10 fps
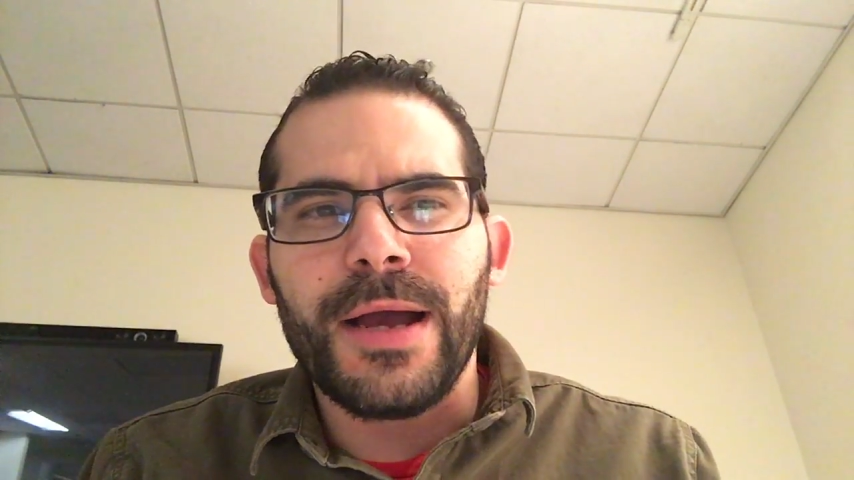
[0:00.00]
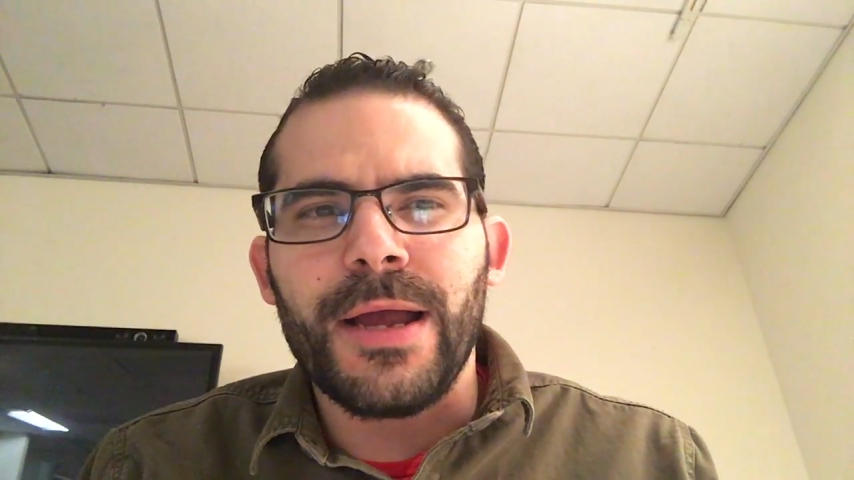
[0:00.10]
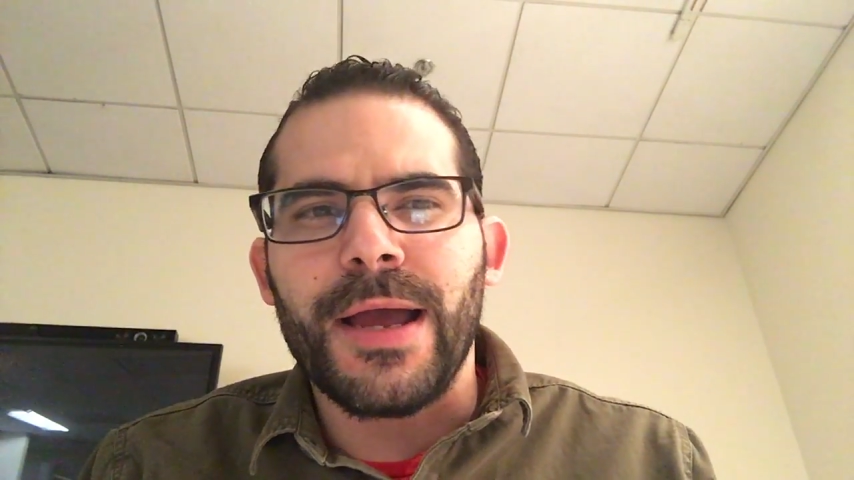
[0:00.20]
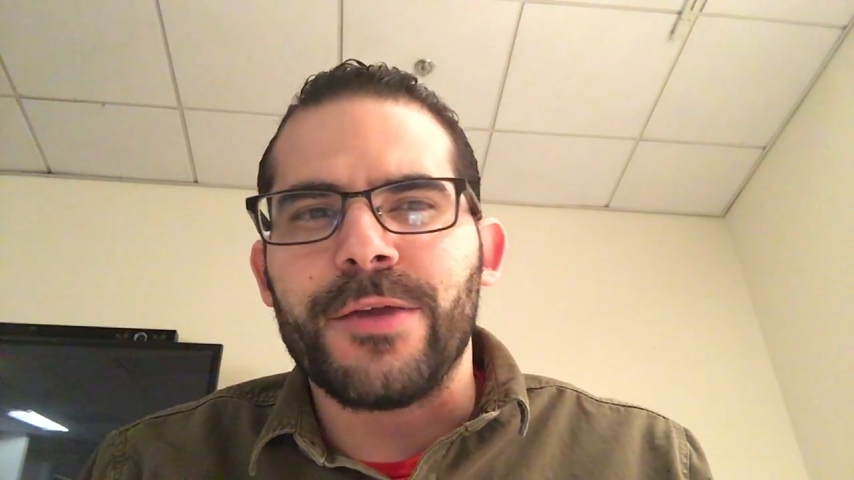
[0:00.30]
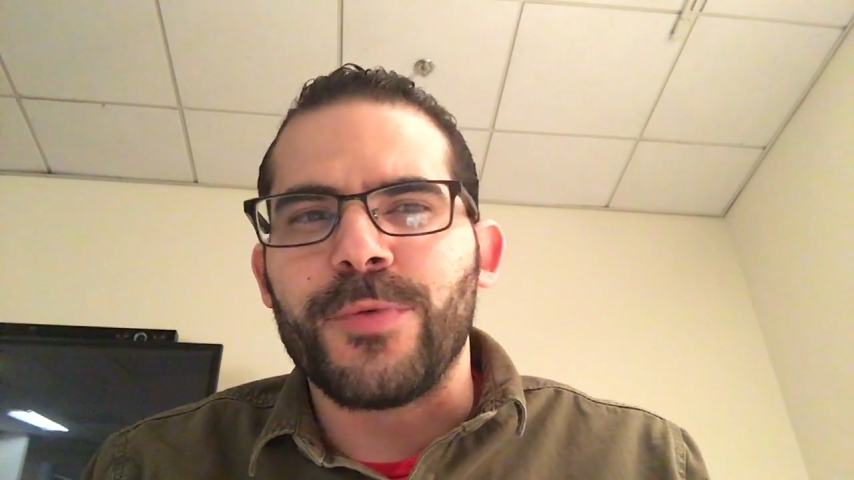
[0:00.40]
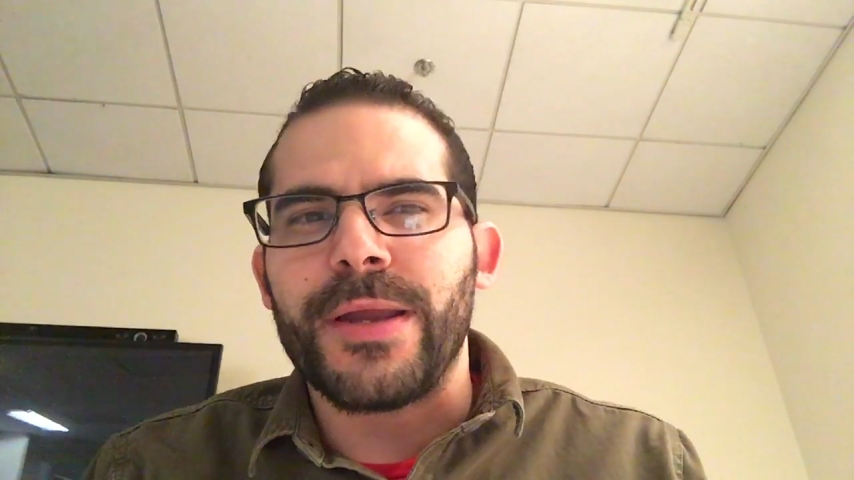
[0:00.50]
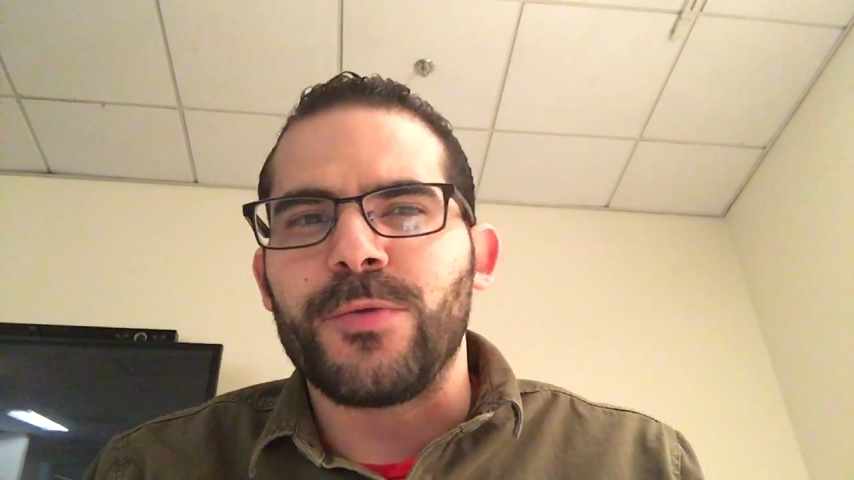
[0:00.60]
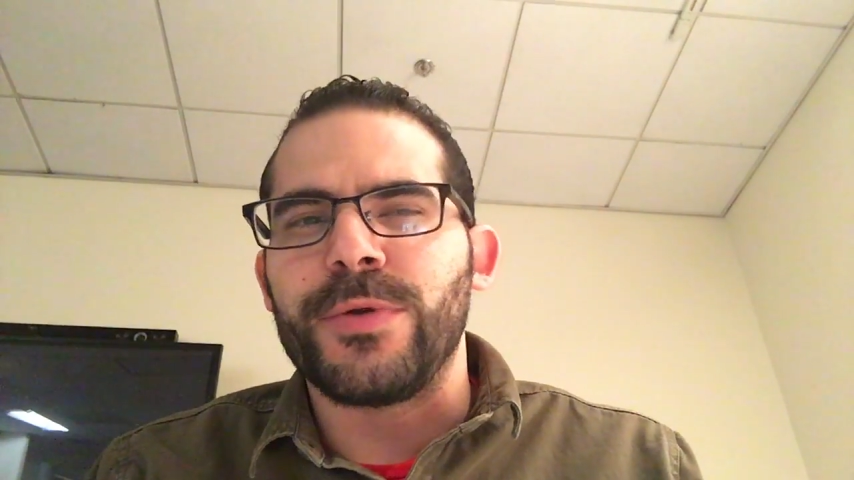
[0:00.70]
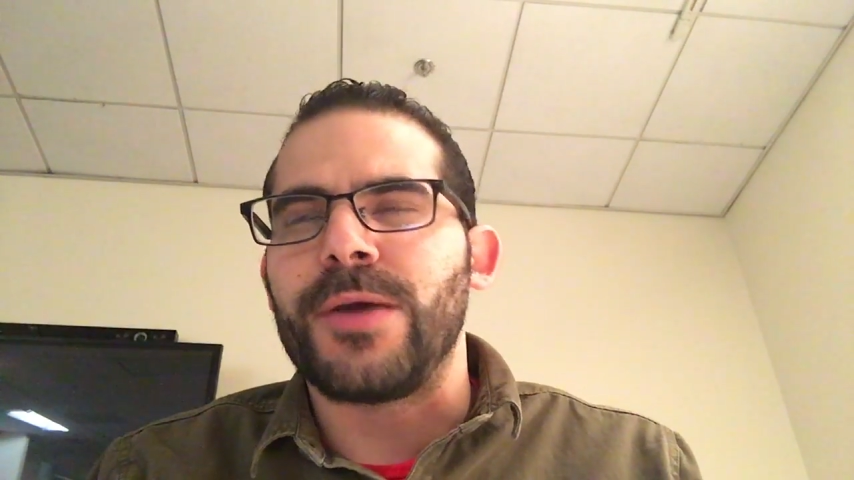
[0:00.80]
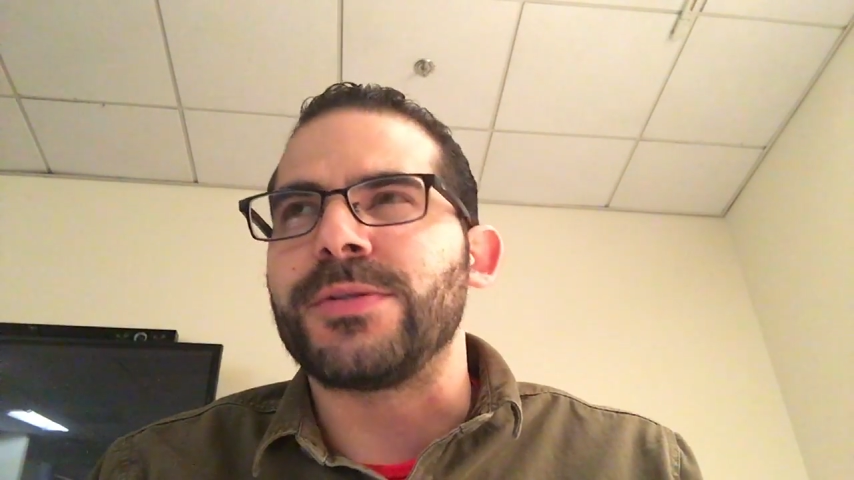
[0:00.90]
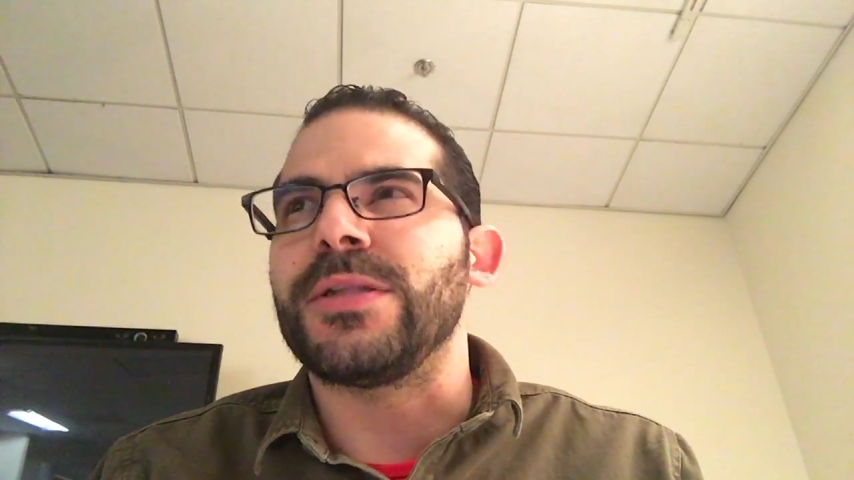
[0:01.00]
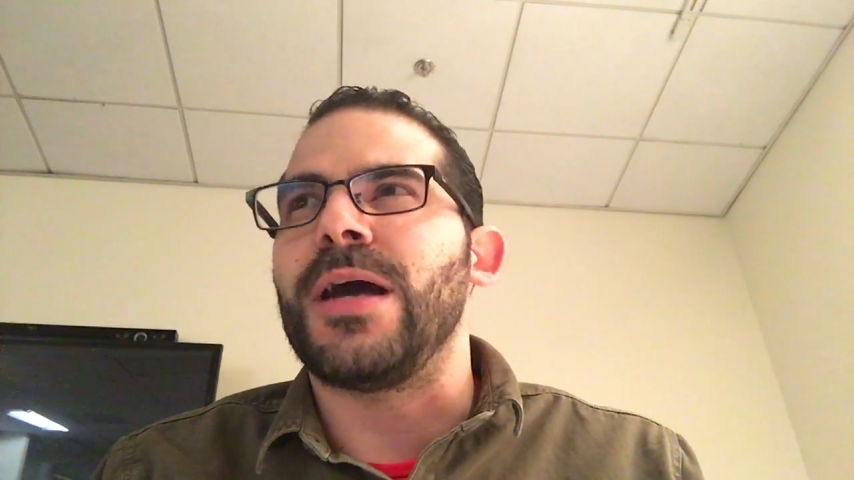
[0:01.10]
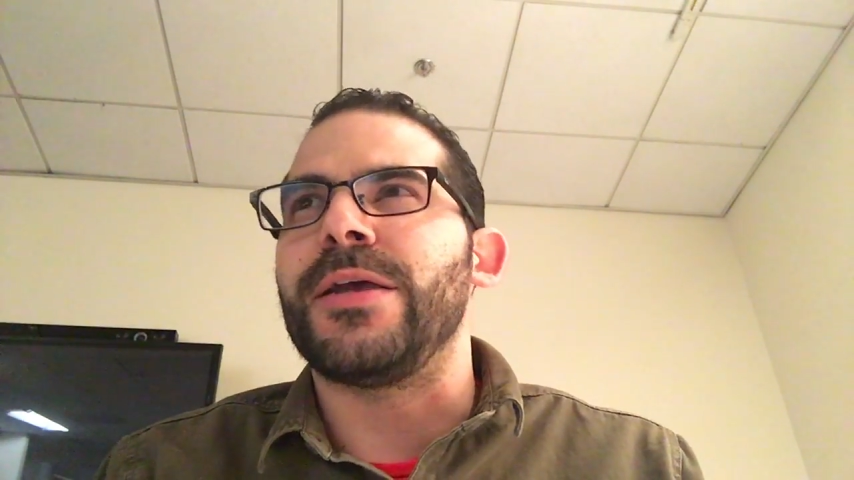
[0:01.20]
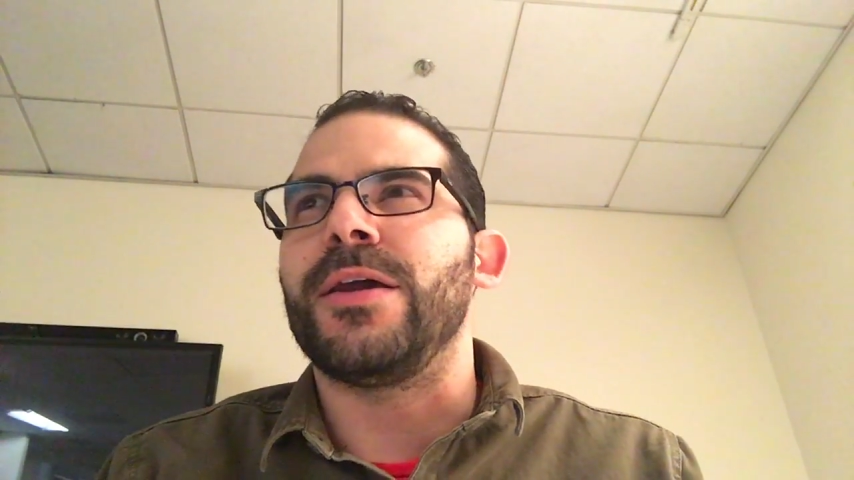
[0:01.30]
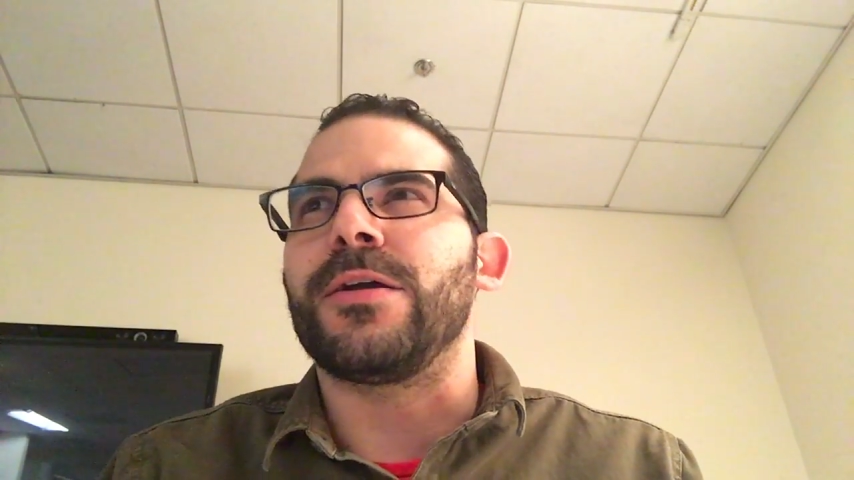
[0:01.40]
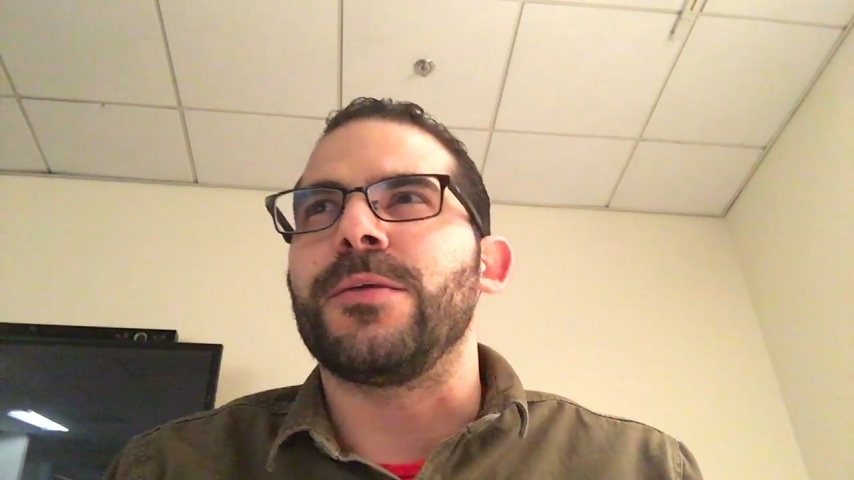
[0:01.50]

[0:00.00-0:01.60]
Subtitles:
had read it when I was a lot younger,